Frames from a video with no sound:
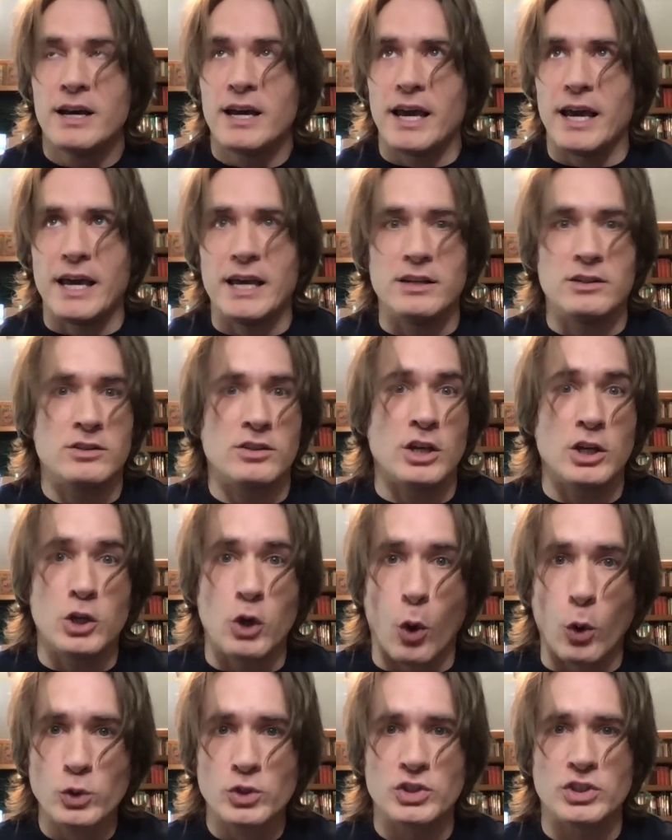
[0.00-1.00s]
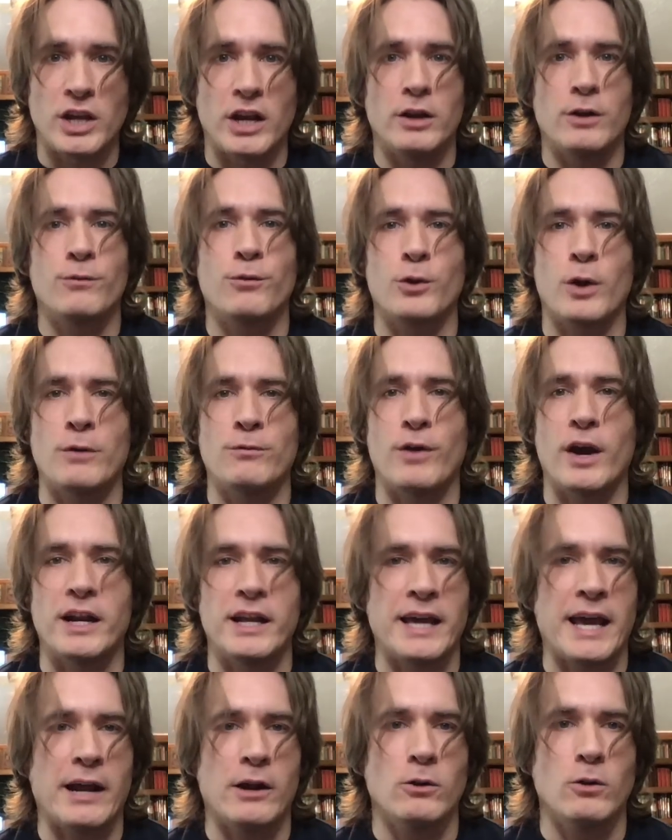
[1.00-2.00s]
is the gold standard for fighting
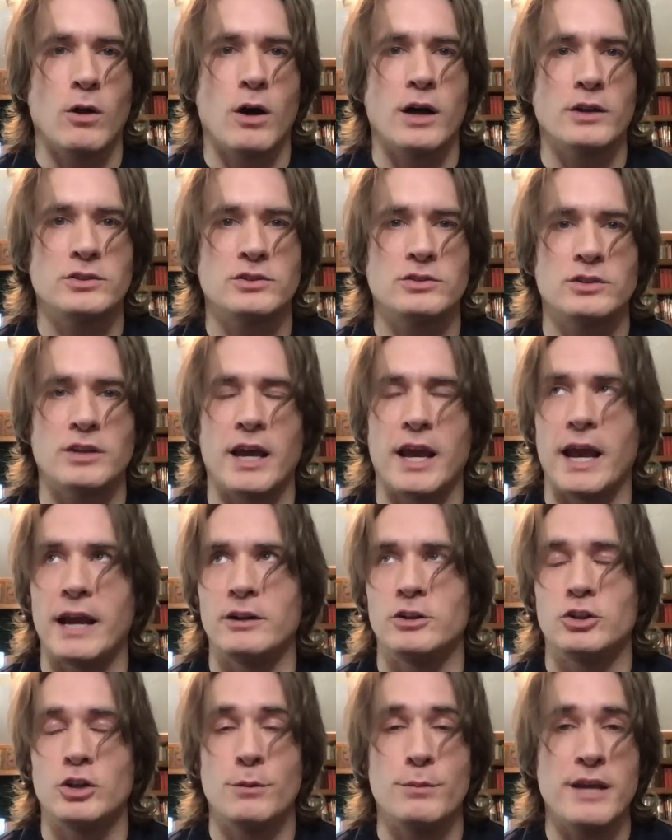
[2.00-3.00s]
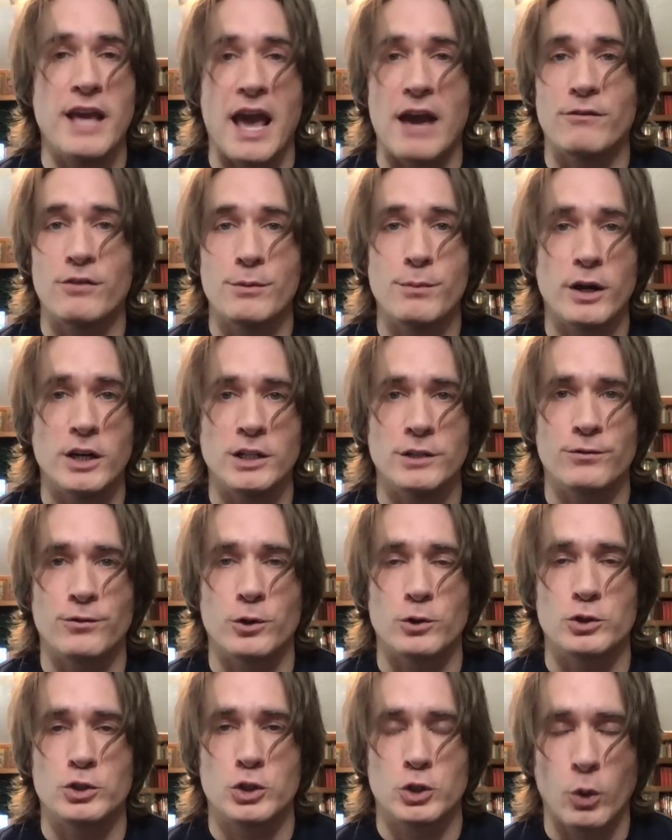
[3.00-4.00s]
hair loss and should be everybody's
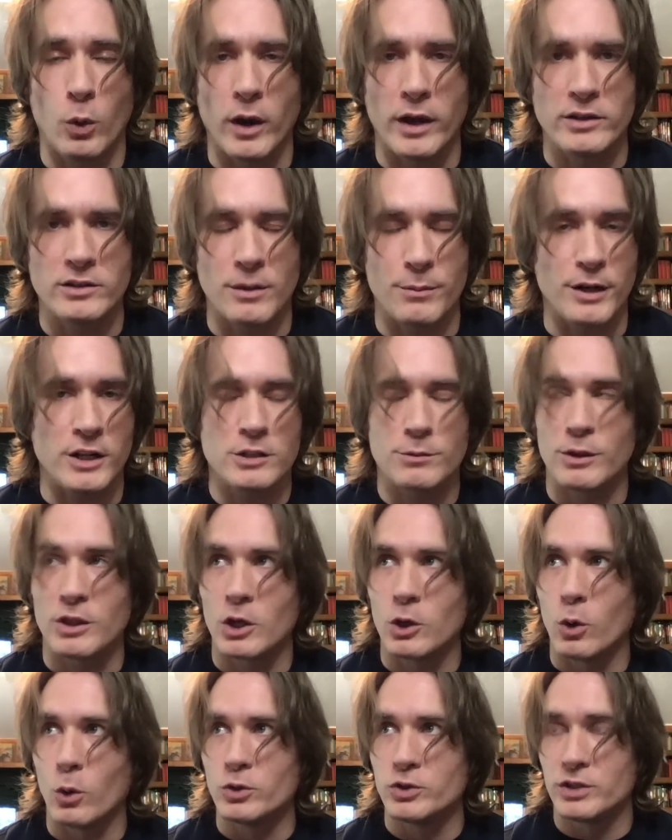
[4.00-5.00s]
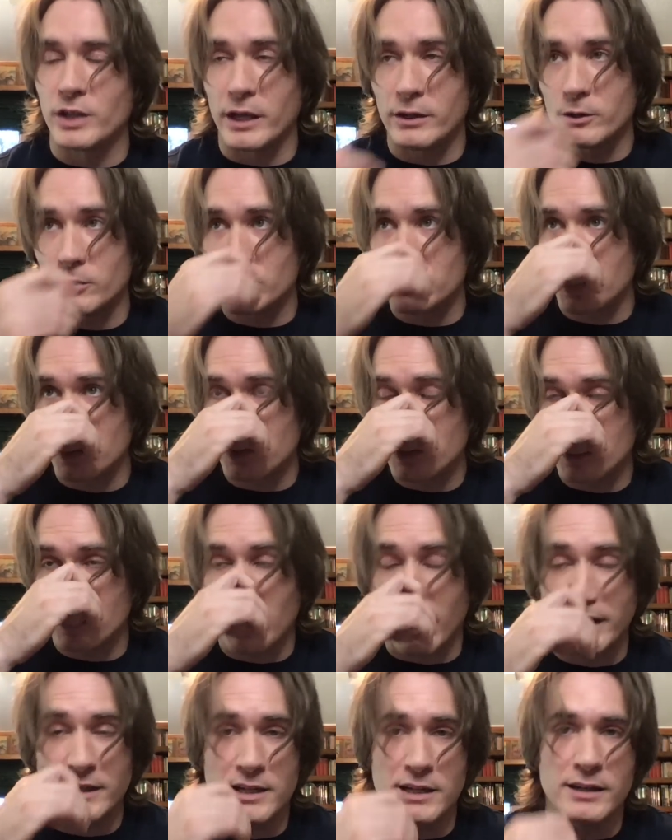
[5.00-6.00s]
first choice. I mean, it's been the gold standard since
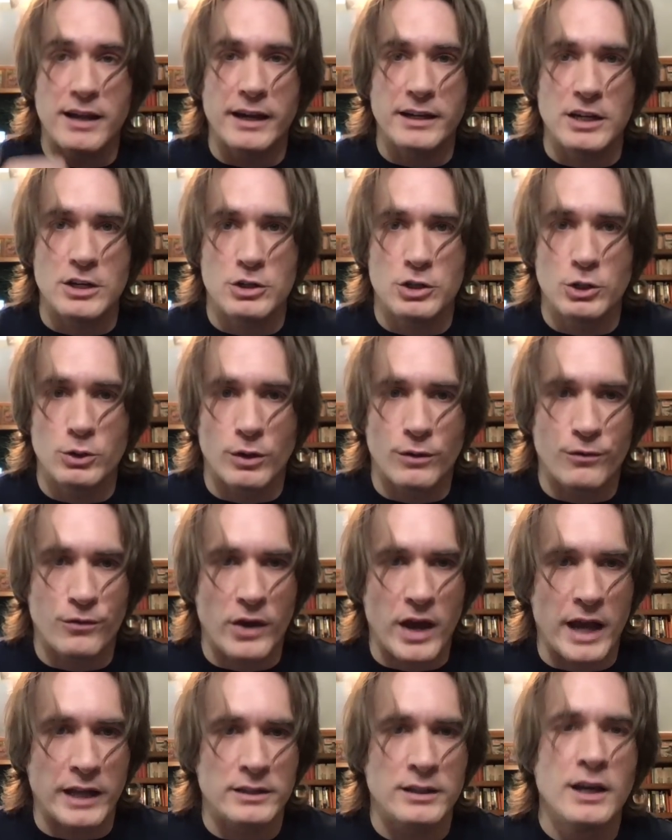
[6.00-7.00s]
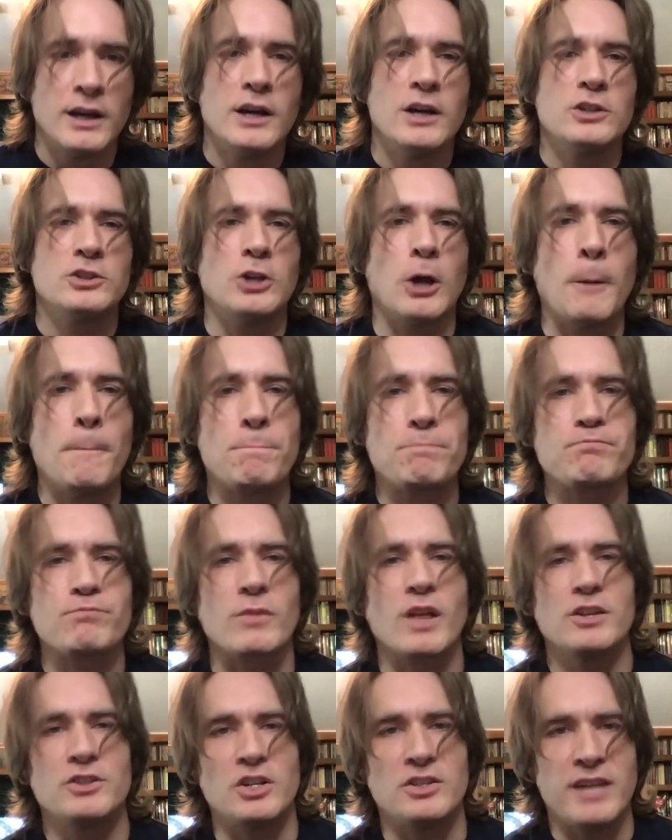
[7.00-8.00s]
1992, in fact. So
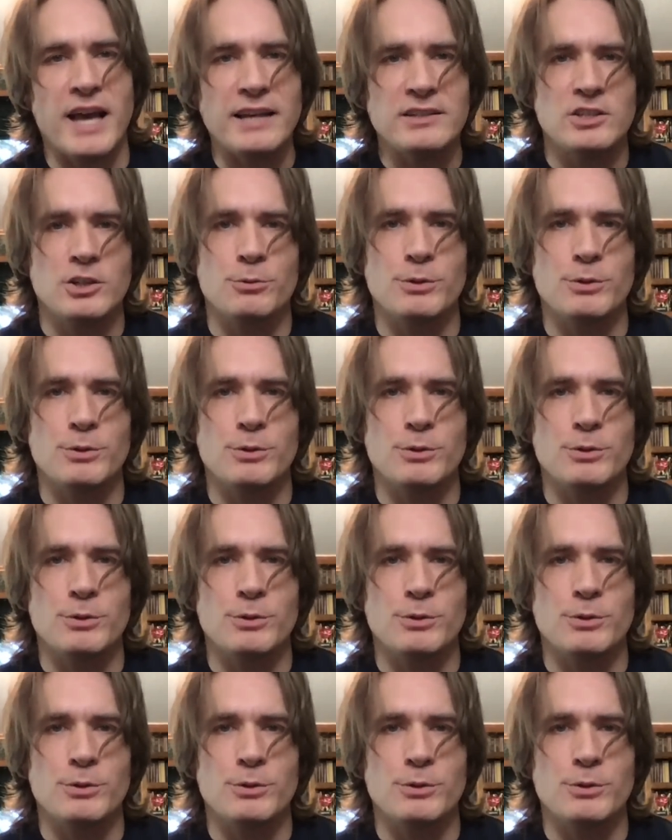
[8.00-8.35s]
to test the